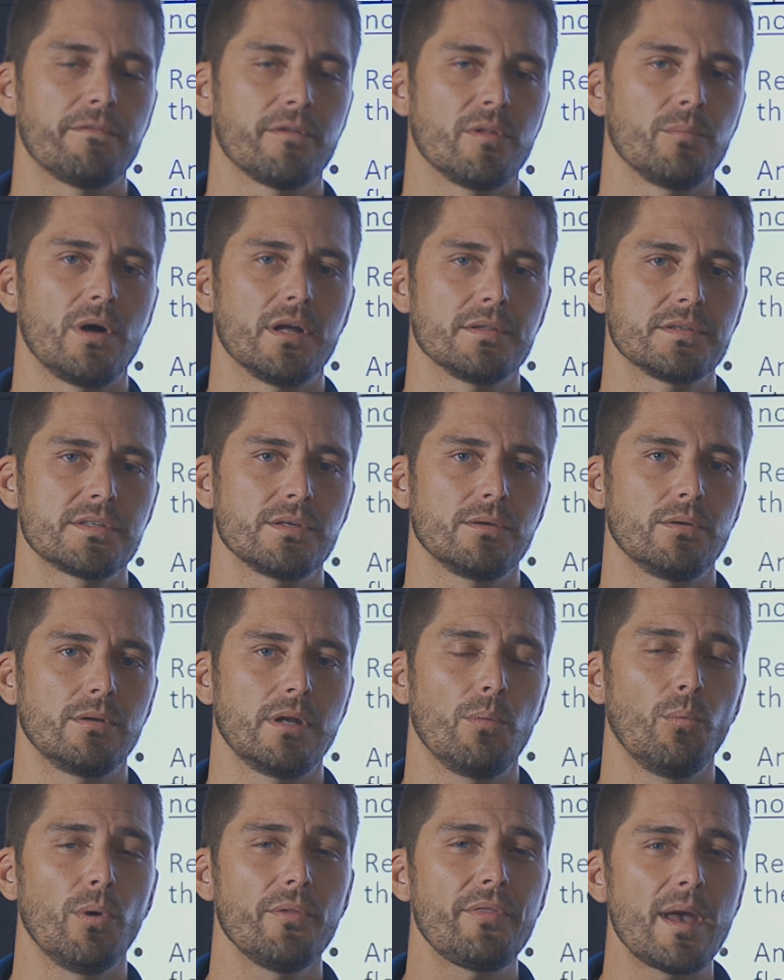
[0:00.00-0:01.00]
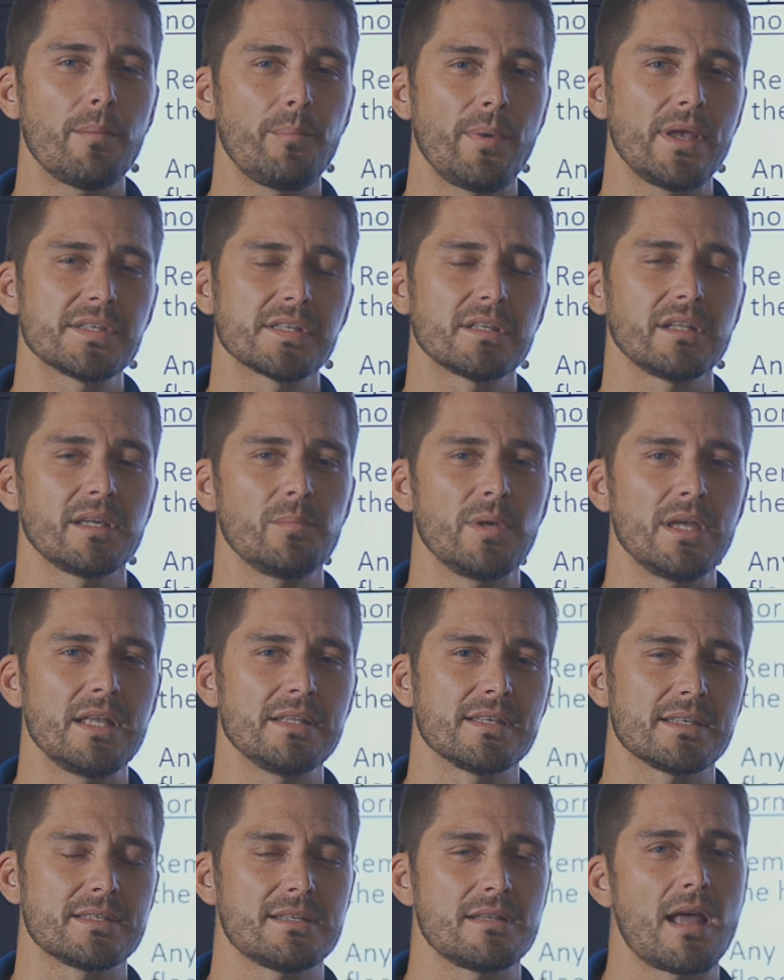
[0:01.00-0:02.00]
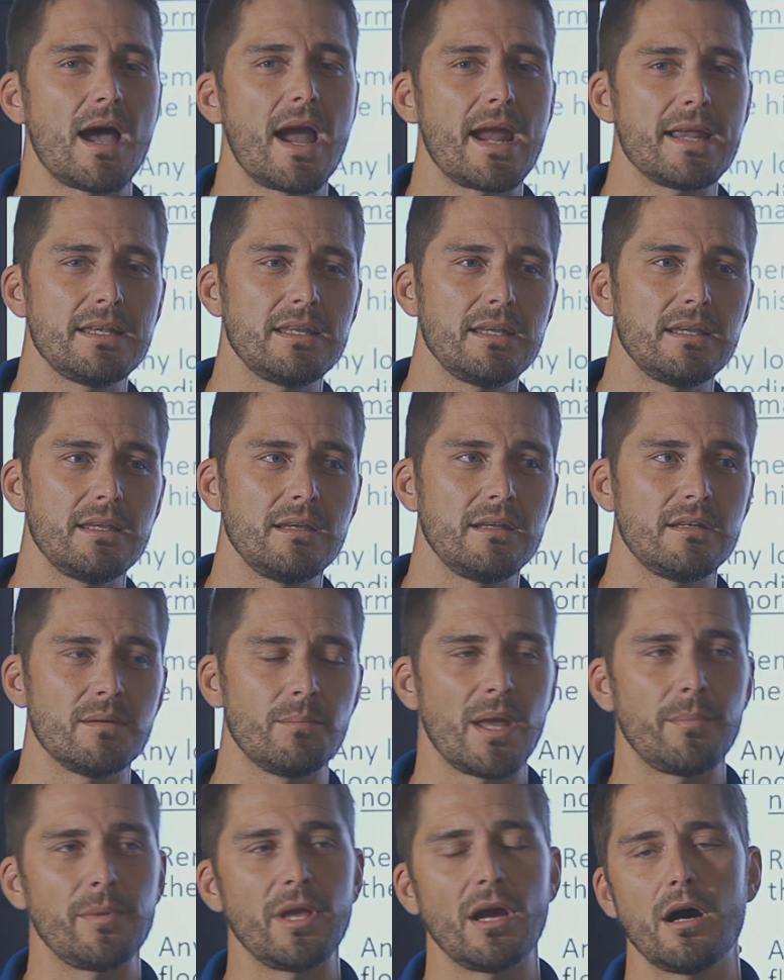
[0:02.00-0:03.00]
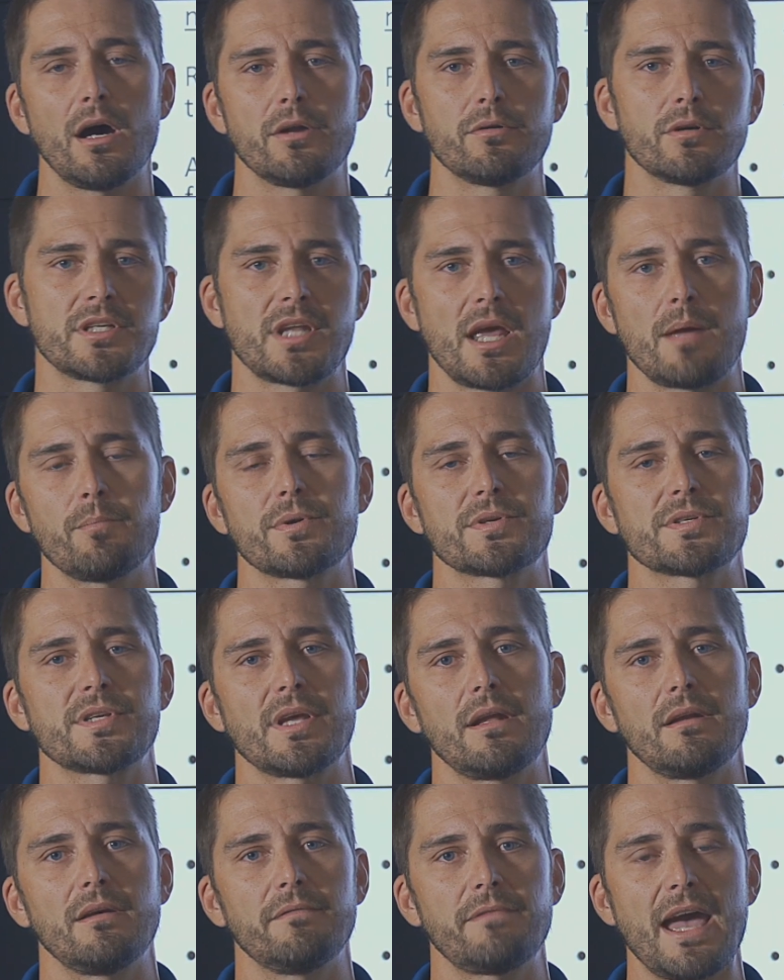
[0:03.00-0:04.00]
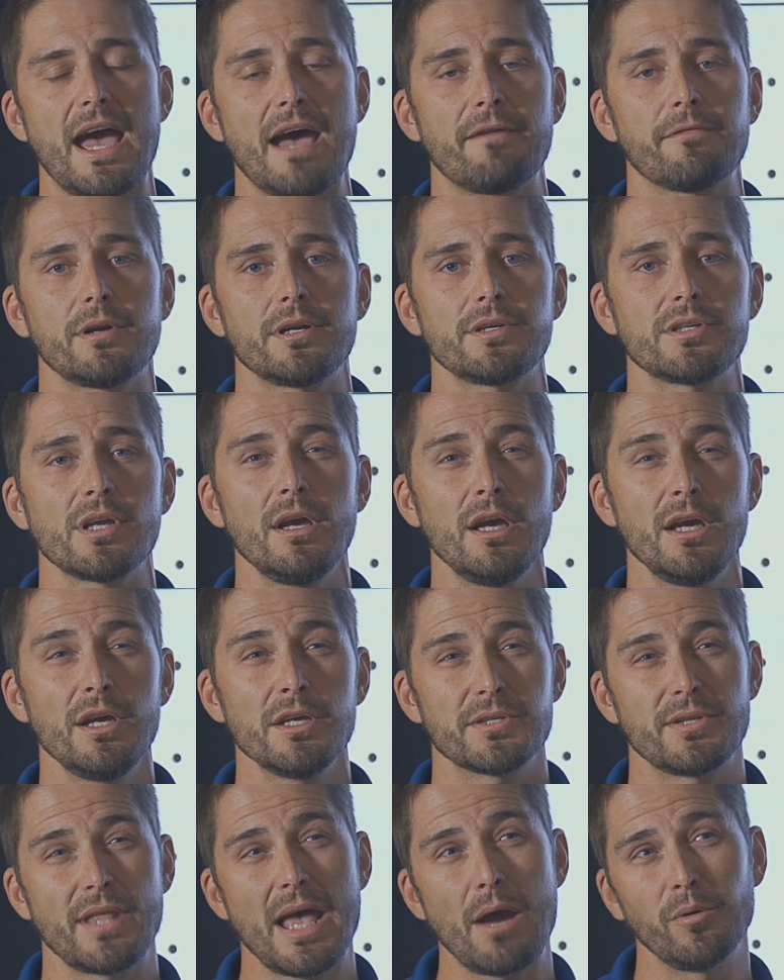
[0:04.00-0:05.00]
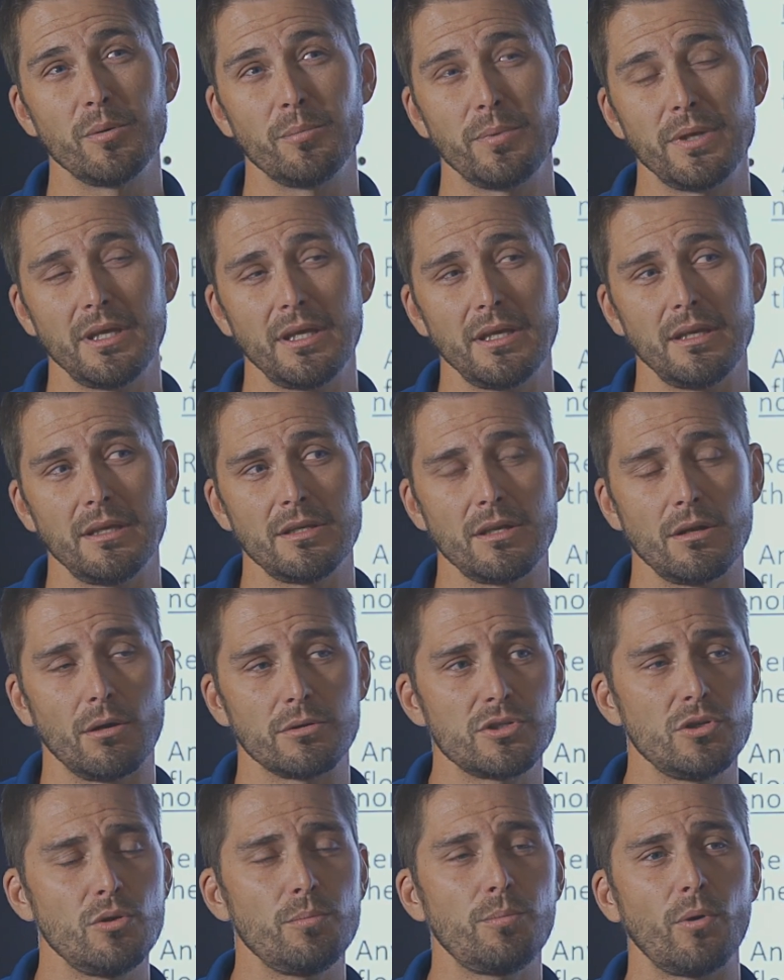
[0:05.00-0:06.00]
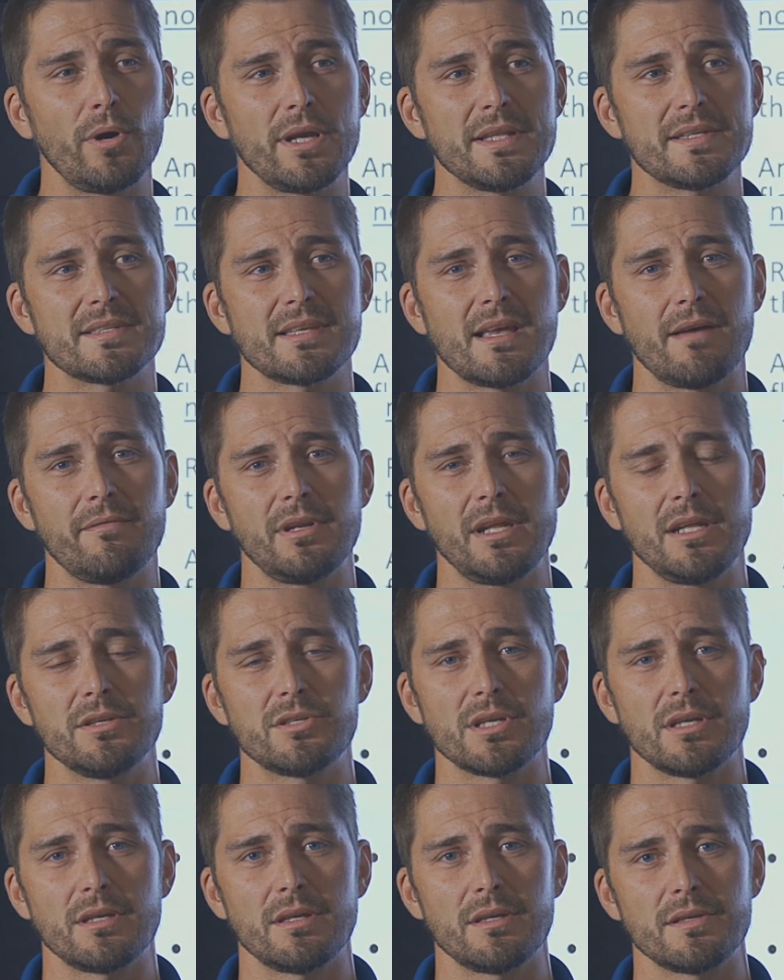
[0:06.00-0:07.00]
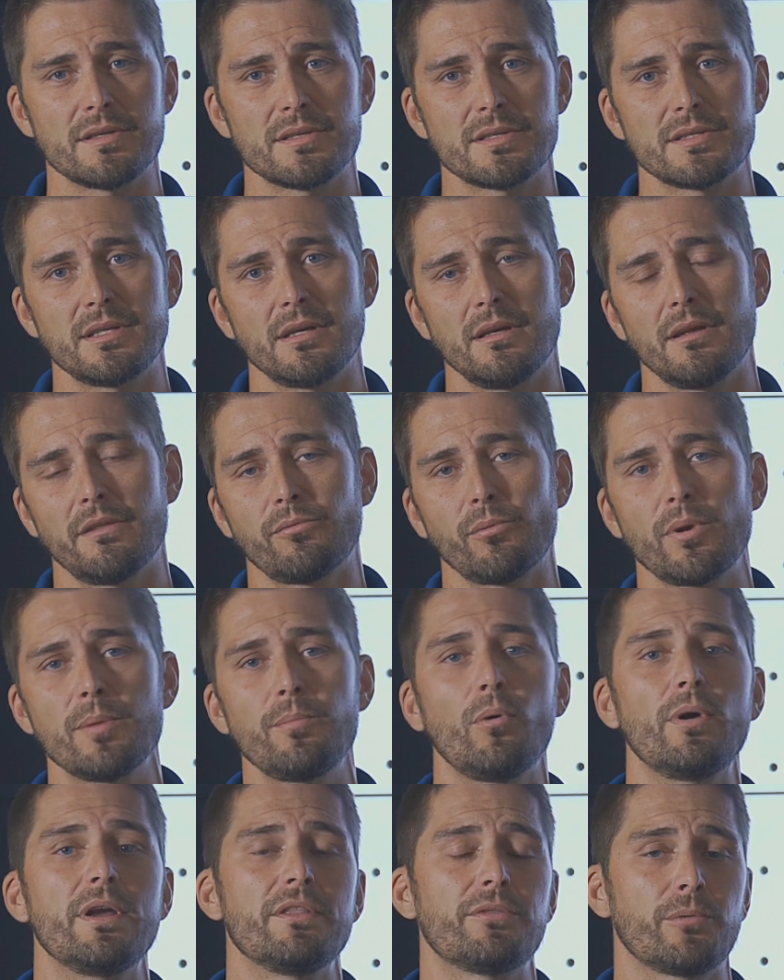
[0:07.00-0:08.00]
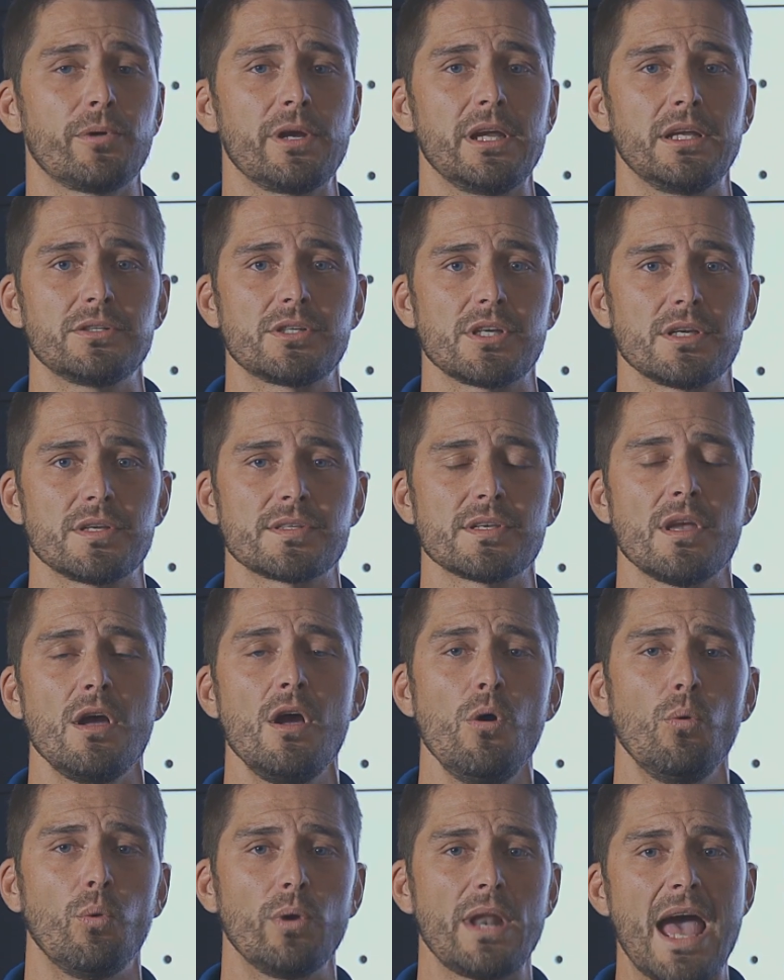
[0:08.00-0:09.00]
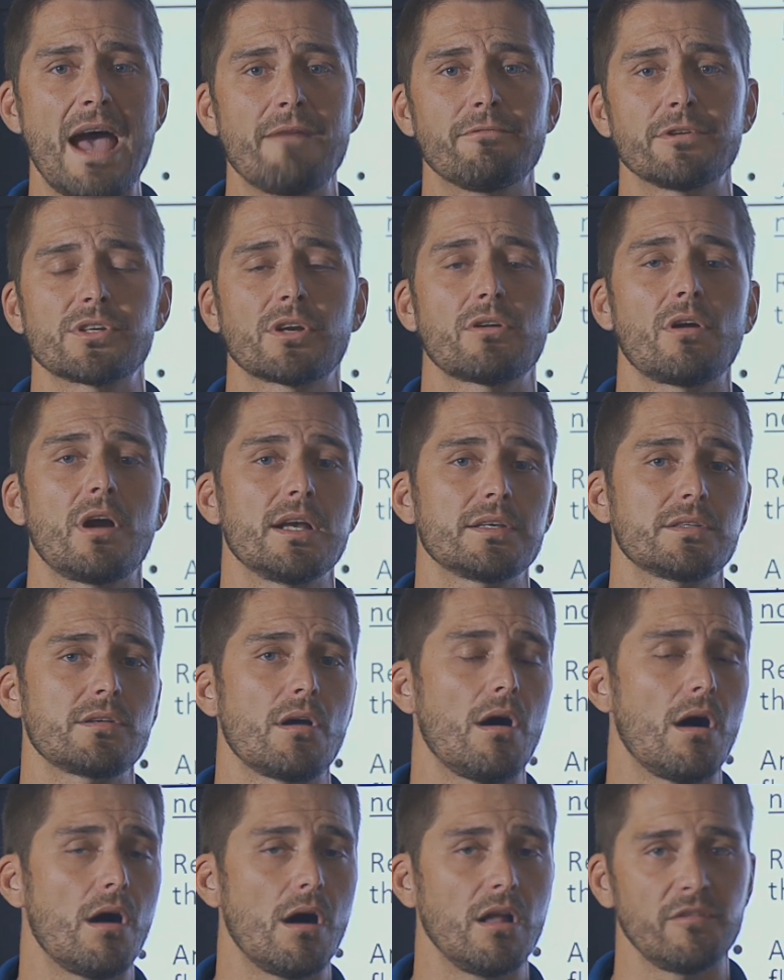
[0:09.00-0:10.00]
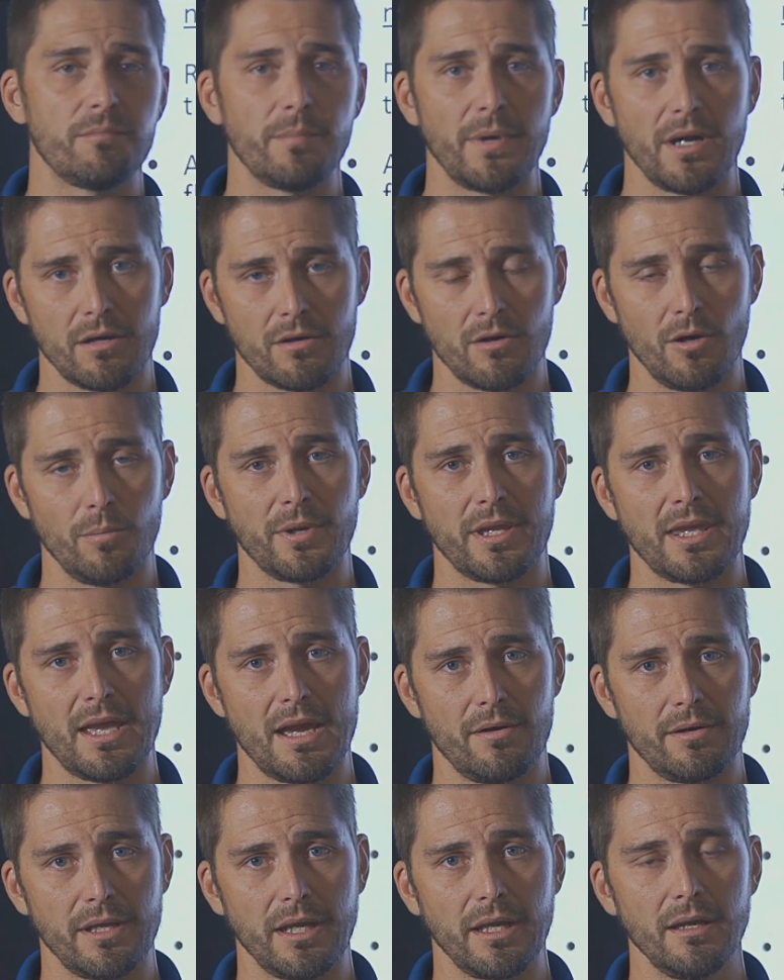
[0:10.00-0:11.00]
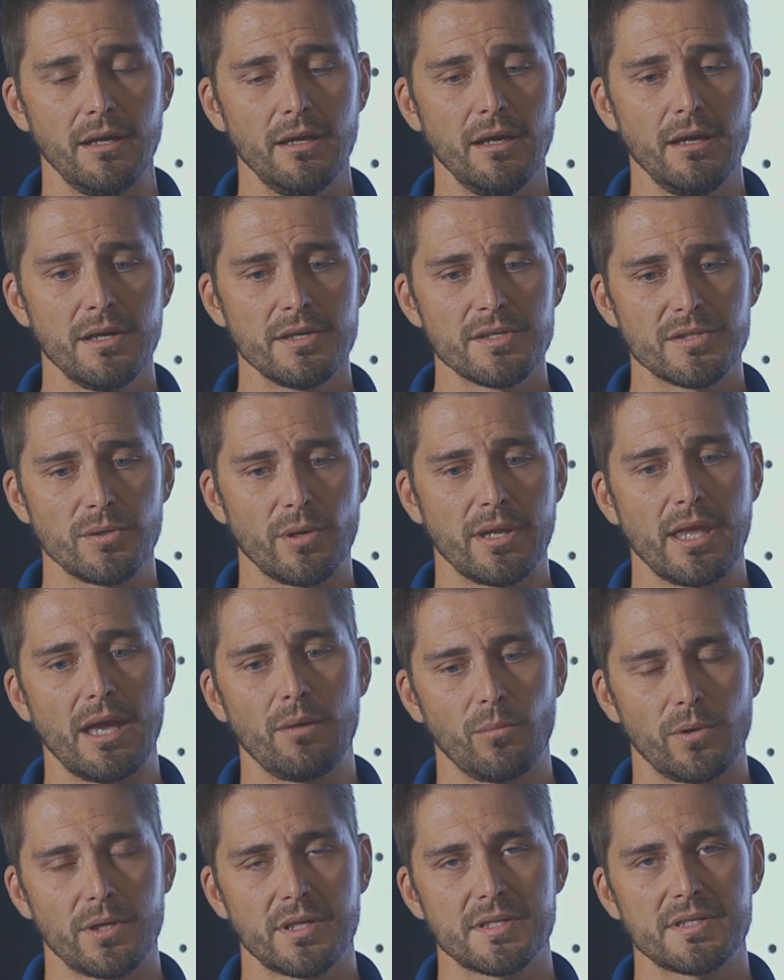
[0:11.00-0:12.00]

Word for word: for the monsoon. And what that basically means is 90 to maybe 110% of average. So that would be, you know, 2.7 inches to 3.3 inches when averaged across all of Maricopa County. So again, we're